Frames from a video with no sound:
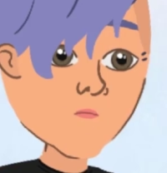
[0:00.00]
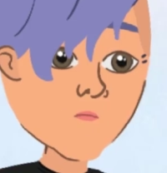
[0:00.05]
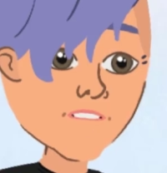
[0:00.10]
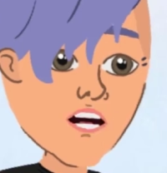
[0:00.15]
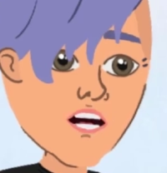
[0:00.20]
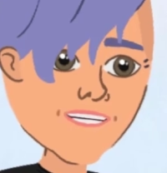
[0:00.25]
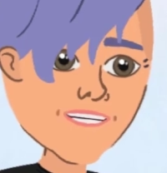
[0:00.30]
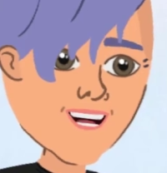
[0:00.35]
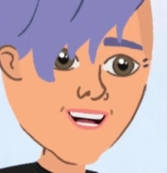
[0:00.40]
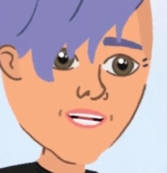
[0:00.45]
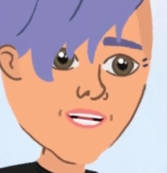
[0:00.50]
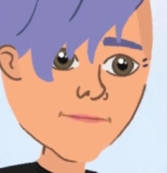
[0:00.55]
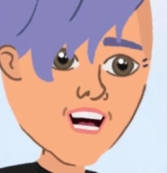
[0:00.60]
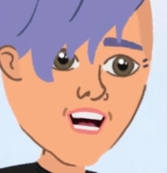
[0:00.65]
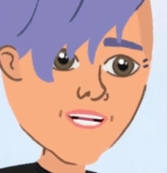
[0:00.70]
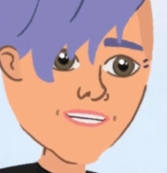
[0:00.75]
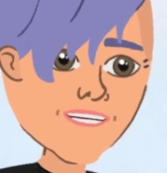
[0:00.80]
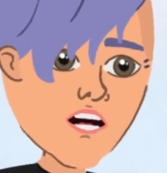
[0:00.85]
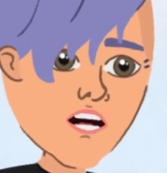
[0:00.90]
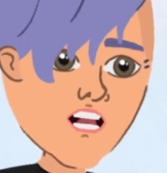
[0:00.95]
14
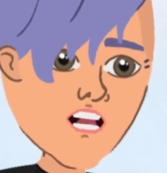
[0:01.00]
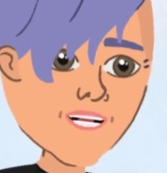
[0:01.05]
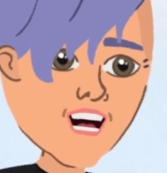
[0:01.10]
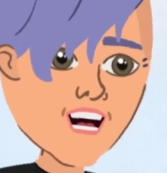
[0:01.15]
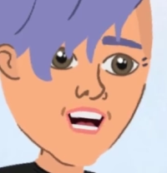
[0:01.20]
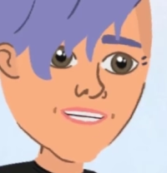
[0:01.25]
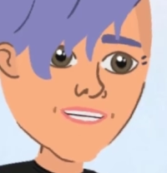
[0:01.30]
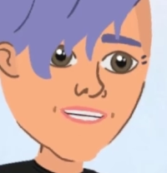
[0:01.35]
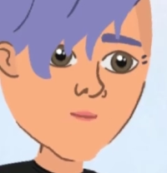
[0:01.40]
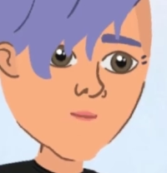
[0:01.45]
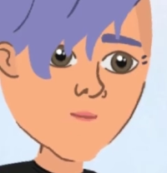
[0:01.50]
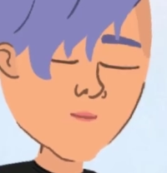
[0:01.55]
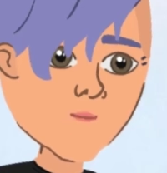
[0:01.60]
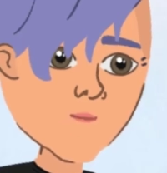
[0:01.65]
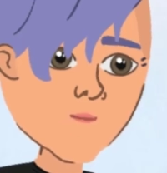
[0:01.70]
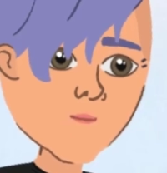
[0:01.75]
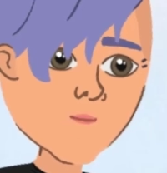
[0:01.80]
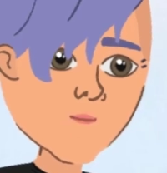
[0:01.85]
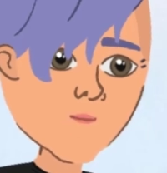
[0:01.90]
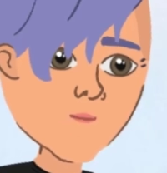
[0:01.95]
paid holidays,
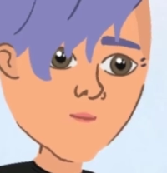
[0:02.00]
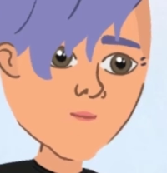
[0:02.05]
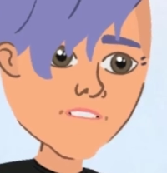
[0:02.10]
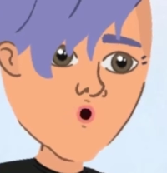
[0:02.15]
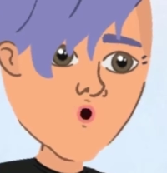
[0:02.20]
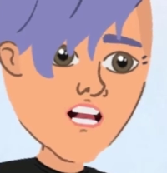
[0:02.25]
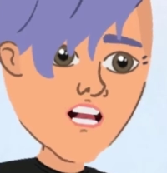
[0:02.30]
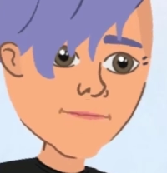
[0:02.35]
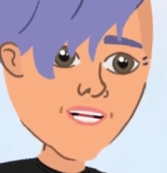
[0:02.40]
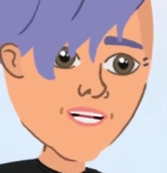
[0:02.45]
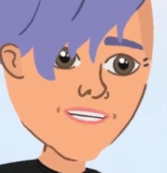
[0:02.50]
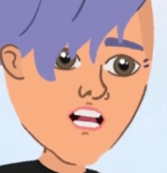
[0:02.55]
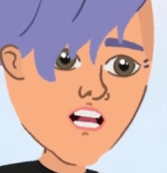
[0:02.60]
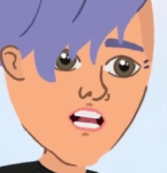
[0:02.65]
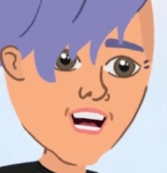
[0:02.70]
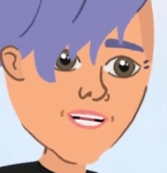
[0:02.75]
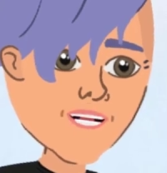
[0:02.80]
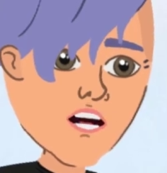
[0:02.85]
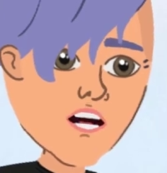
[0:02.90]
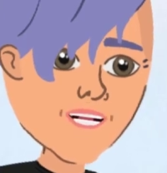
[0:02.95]
full medical
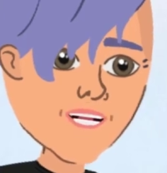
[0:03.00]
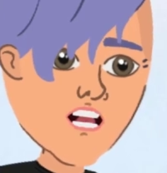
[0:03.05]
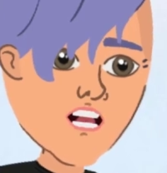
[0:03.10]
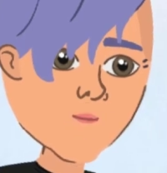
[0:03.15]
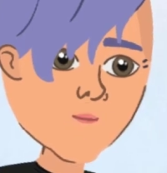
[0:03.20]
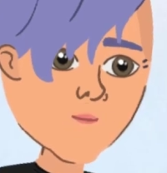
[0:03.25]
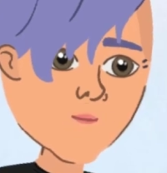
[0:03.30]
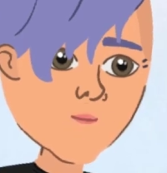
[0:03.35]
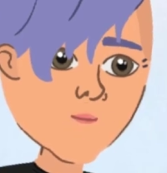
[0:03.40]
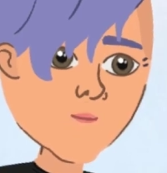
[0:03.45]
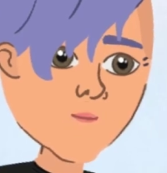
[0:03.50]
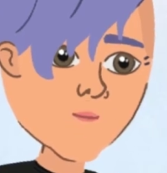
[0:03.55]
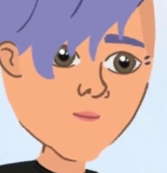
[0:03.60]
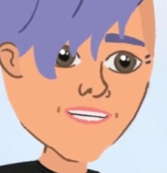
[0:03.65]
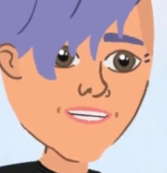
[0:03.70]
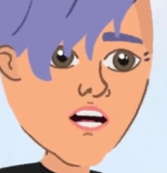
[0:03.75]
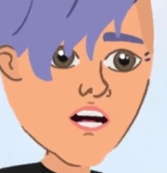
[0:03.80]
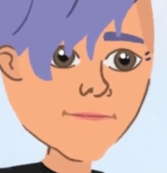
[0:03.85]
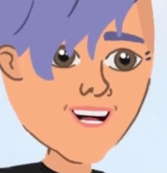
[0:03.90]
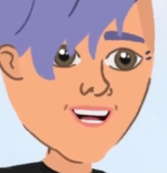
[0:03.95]
and dental,
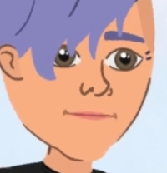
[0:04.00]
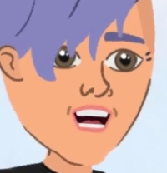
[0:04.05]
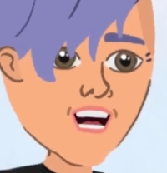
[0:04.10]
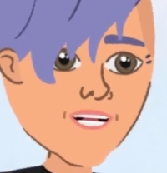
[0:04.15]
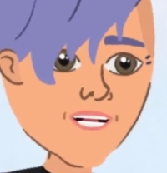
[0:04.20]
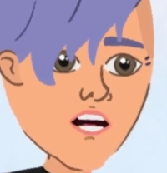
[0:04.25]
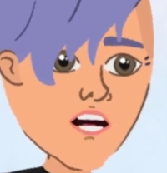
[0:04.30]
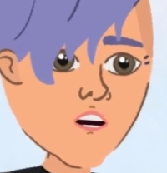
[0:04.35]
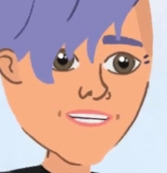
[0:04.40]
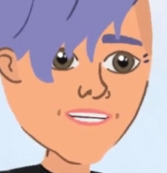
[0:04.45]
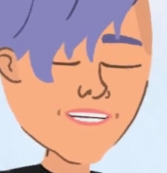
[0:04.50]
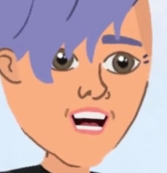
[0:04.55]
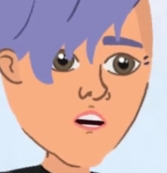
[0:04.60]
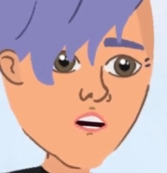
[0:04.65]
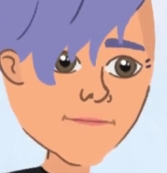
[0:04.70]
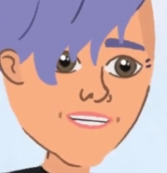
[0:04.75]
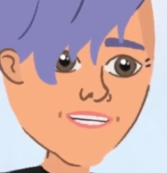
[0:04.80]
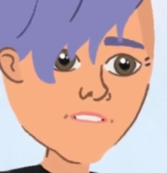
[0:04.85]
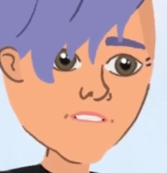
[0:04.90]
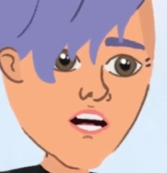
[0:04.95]
company matching
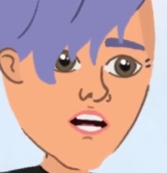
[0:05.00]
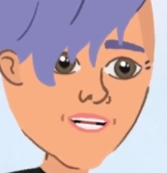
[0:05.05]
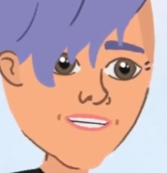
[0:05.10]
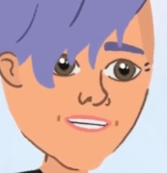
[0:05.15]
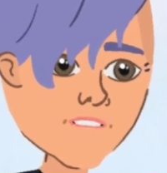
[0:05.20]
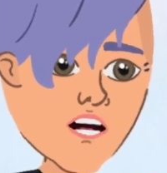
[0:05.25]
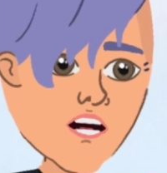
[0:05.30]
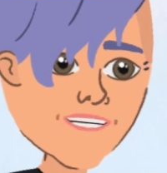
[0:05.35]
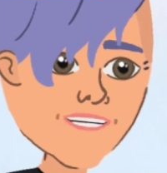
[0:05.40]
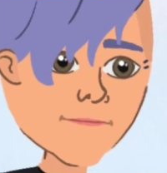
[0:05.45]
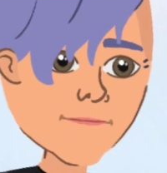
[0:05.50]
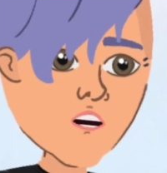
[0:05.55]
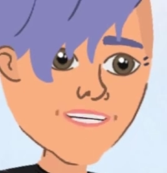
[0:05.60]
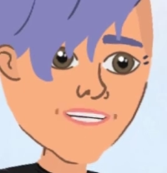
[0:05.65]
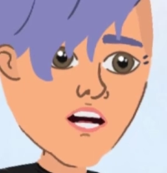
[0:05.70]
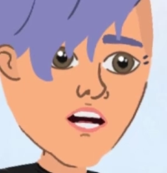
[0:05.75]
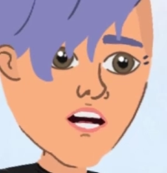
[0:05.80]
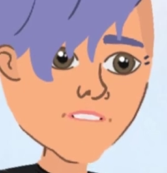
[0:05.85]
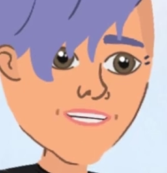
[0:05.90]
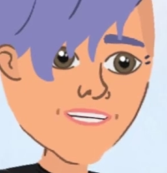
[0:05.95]
retirement fund to
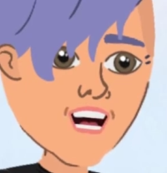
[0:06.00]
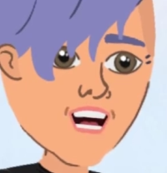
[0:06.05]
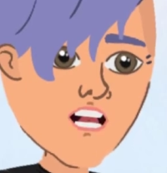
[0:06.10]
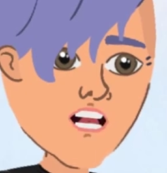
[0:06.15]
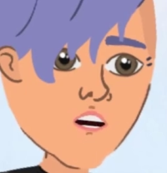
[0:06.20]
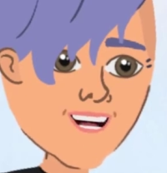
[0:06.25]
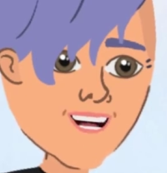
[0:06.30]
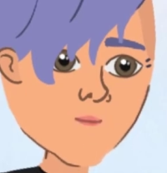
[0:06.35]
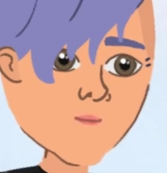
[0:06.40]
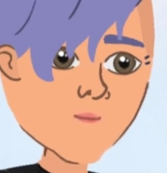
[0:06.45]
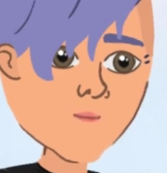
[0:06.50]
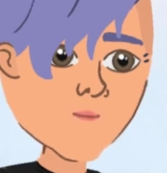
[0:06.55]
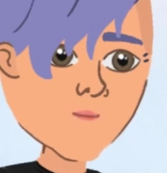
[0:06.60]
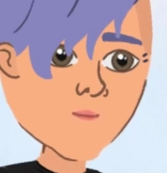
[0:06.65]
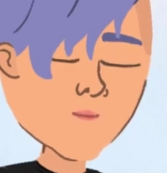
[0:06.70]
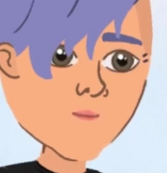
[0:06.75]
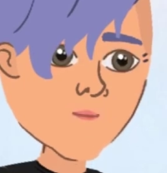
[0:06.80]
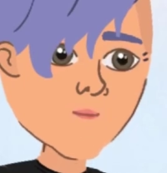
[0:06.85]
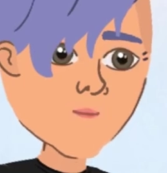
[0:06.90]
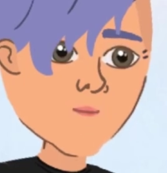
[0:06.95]
50% of salary,
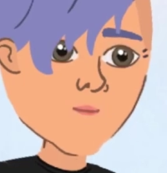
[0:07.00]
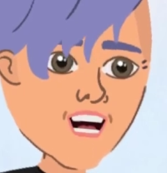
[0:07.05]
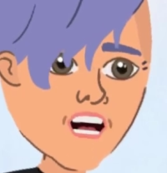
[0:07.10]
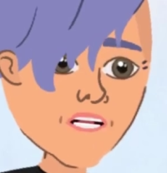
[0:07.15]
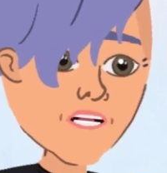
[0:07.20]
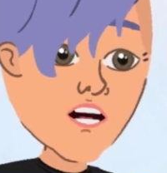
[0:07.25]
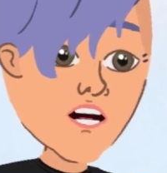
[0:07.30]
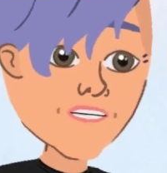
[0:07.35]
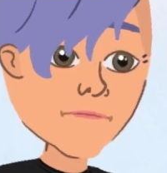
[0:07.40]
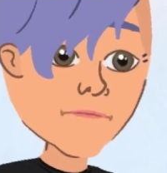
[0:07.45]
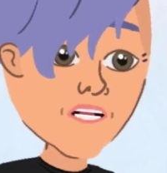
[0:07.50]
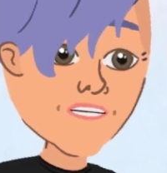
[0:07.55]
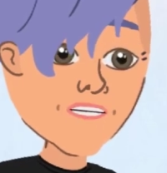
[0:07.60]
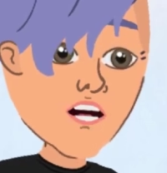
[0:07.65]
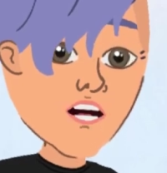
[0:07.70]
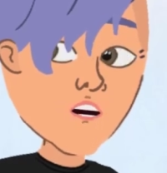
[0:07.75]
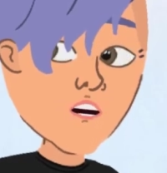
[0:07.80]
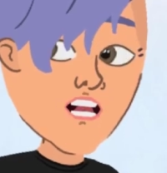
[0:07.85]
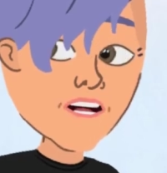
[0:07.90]
and a company car